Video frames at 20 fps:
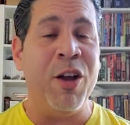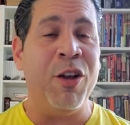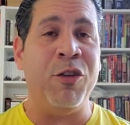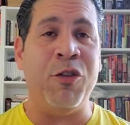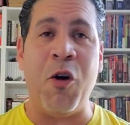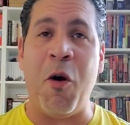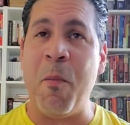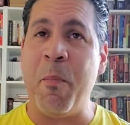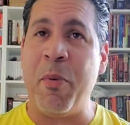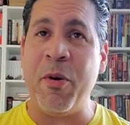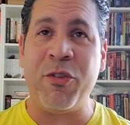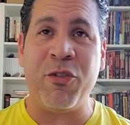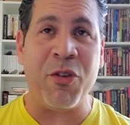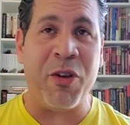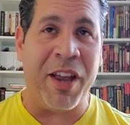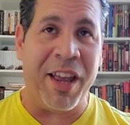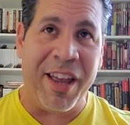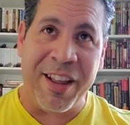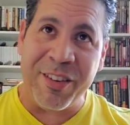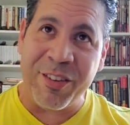Don't put your
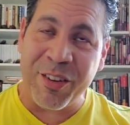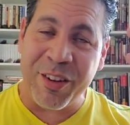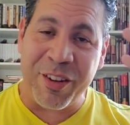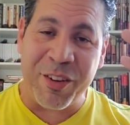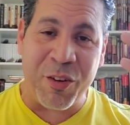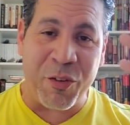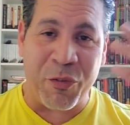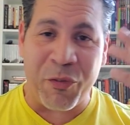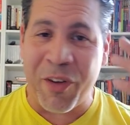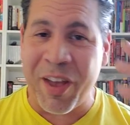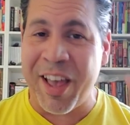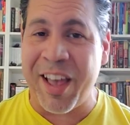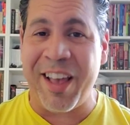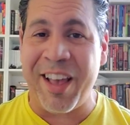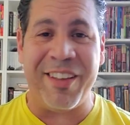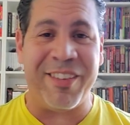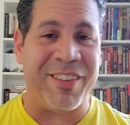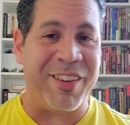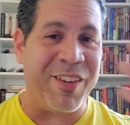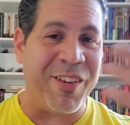hands on your
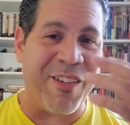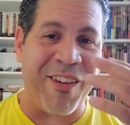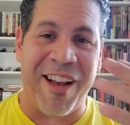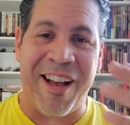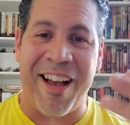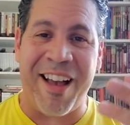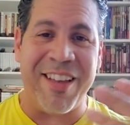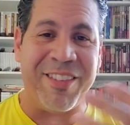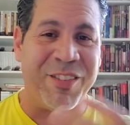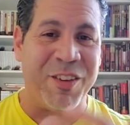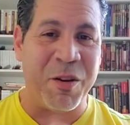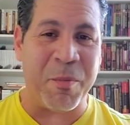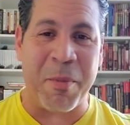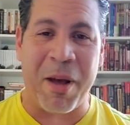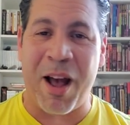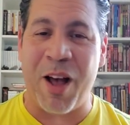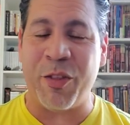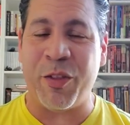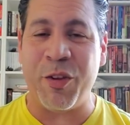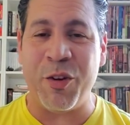face and your eyes and your
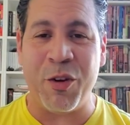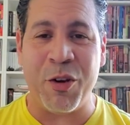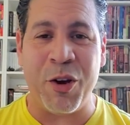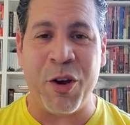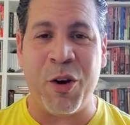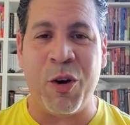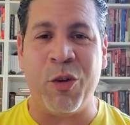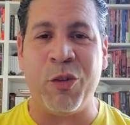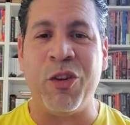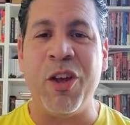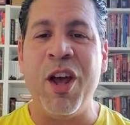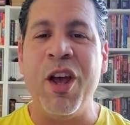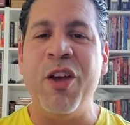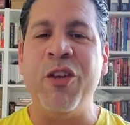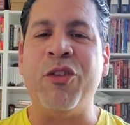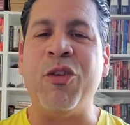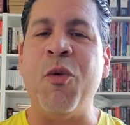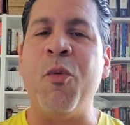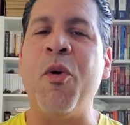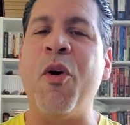mouth and your nose.
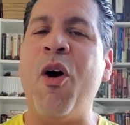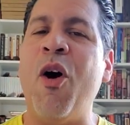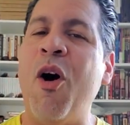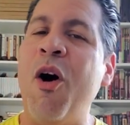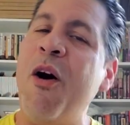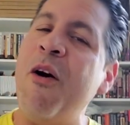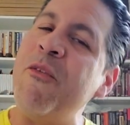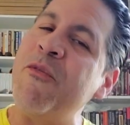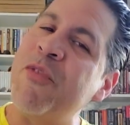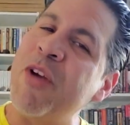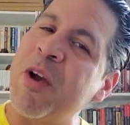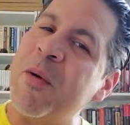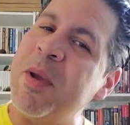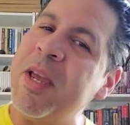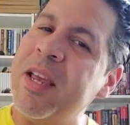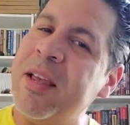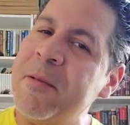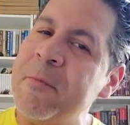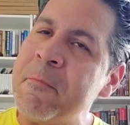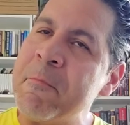So we're all
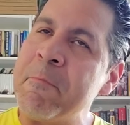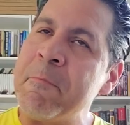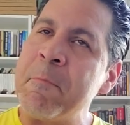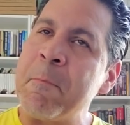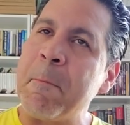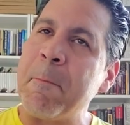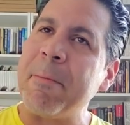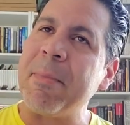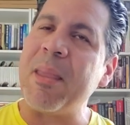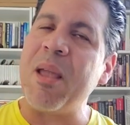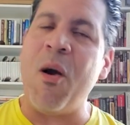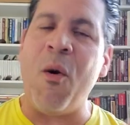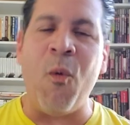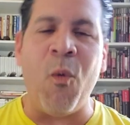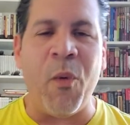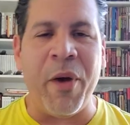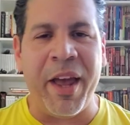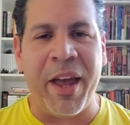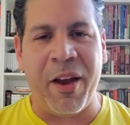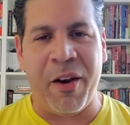very
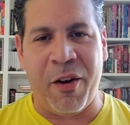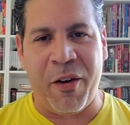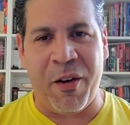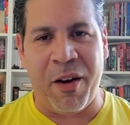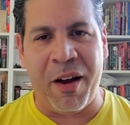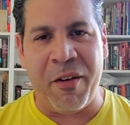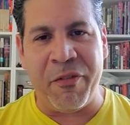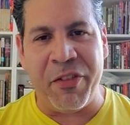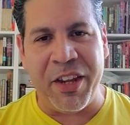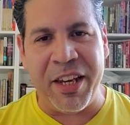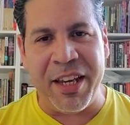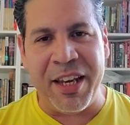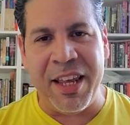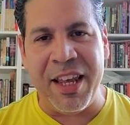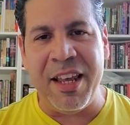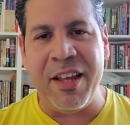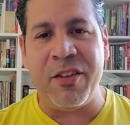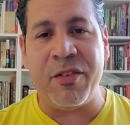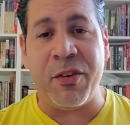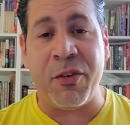aware of the
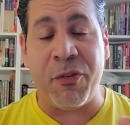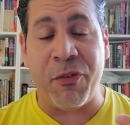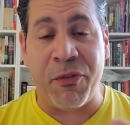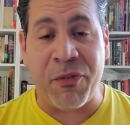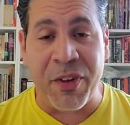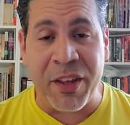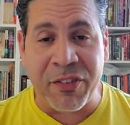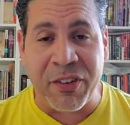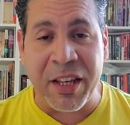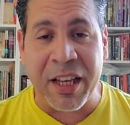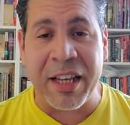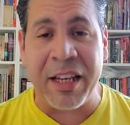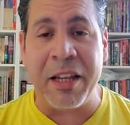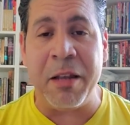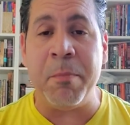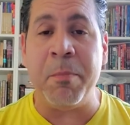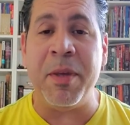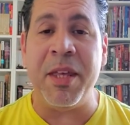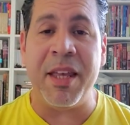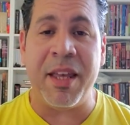need to
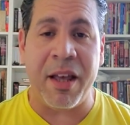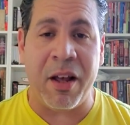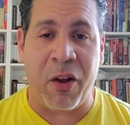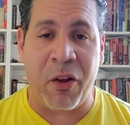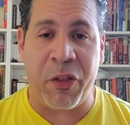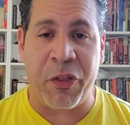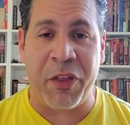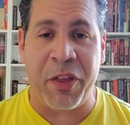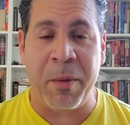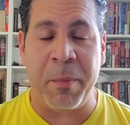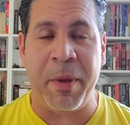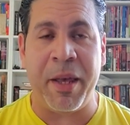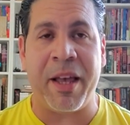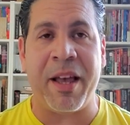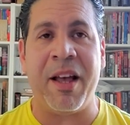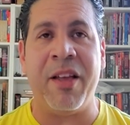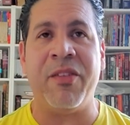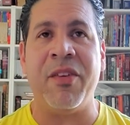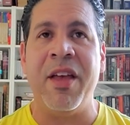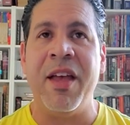physically be healthy
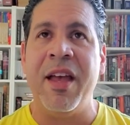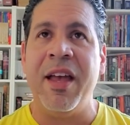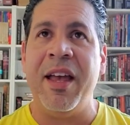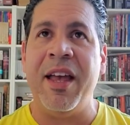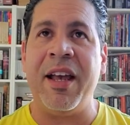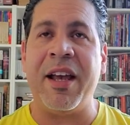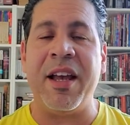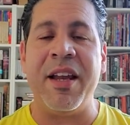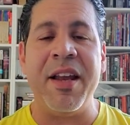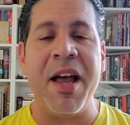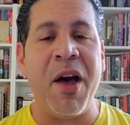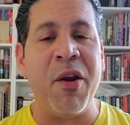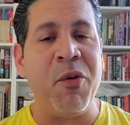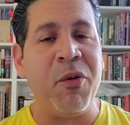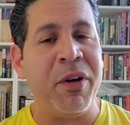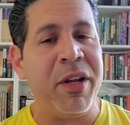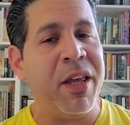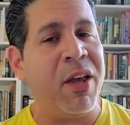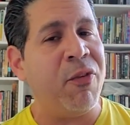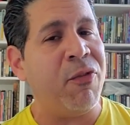because it could not
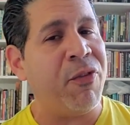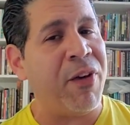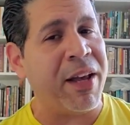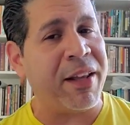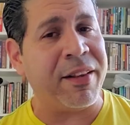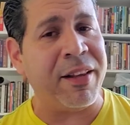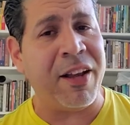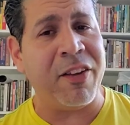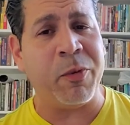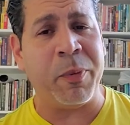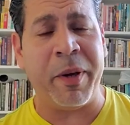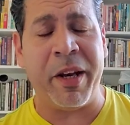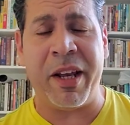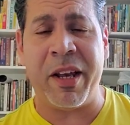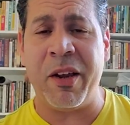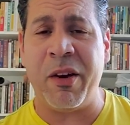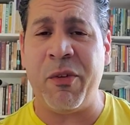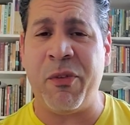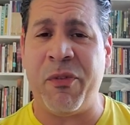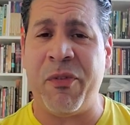only affect us, but it
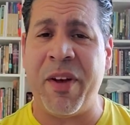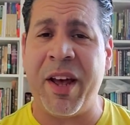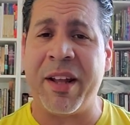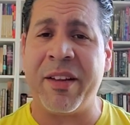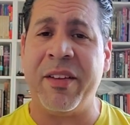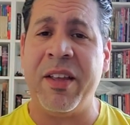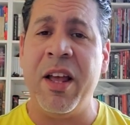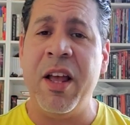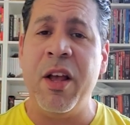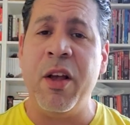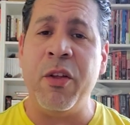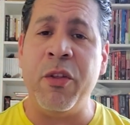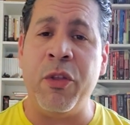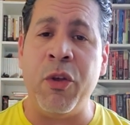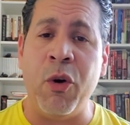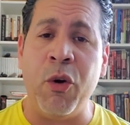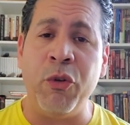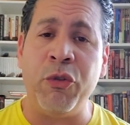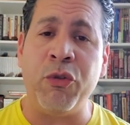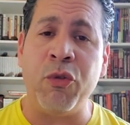could affect
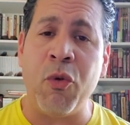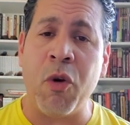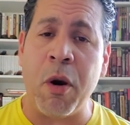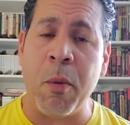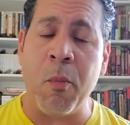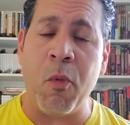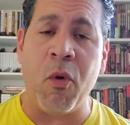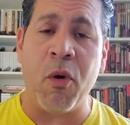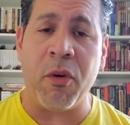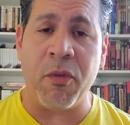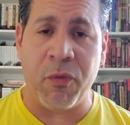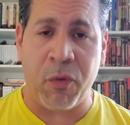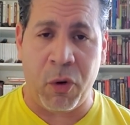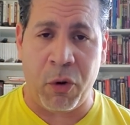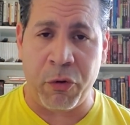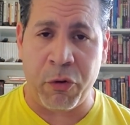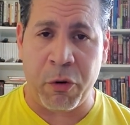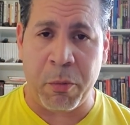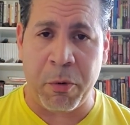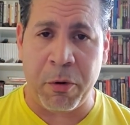those who are more
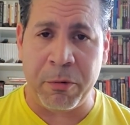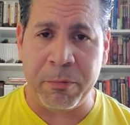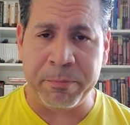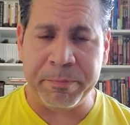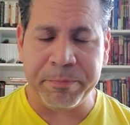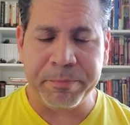vulnerable.